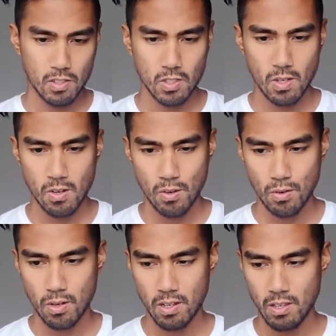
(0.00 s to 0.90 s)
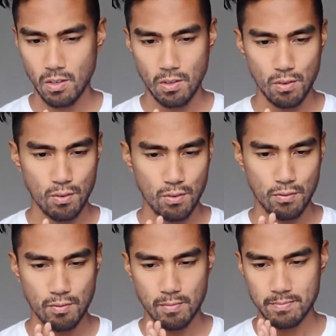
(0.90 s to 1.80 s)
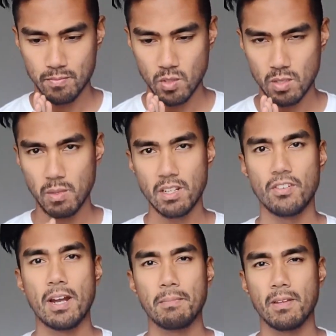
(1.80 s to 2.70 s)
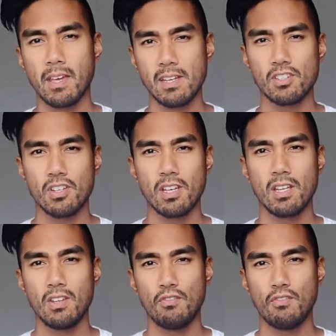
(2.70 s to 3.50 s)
So you've submitted your application,